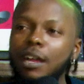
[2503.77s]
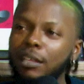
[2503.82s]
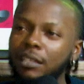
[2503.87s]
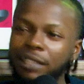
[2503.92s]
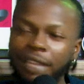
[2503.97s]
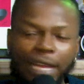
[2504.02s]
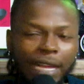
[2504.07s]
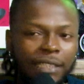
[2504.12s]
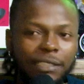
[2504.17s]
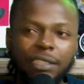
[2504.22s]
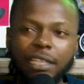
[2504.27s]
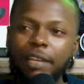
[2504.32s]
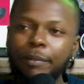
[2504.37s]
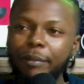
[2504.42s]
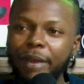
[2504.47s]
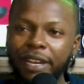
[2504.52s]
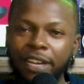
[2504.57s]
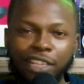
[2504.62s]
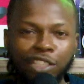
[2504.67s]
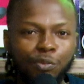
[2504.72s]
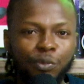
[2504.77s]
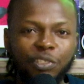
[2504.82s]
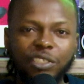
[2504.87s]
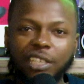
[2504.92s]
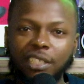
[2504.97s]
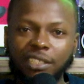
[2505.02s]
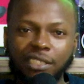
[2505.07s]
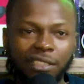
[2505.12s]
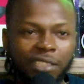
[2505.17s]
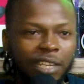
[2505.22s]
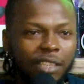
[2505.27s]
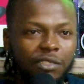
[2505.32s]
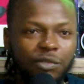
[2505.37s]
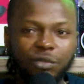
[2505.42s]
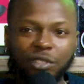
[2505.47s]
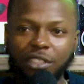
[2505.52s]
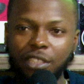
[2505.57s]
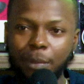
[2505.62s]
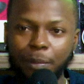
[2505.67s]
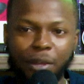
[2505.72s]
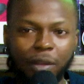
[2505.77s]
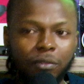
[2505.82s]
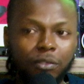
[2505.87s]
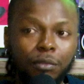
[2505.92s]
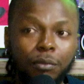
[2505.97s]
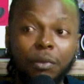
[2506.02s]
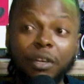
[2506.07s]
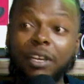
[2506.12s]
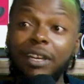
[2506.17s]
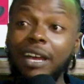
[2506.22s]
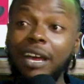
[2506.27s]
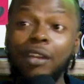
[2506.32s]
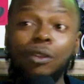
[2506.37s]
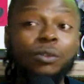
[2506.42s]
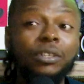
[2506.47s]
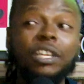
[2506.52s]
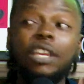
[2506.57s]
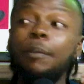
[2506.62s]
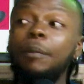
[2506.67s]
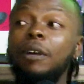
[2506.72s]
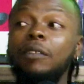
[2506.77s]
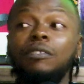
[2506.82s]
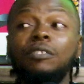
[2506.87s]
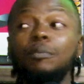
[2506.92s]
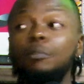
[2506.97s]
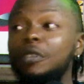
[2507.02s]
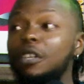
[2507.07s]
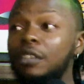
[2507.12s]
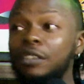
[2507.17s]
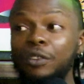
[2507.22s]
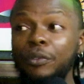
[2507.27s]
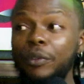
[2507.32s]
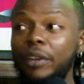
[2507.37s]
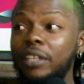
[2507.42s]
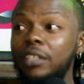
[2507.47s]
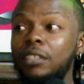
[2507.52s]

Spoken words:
like I said, my next project is titled Step Out the Mud. I don't came out the mud already.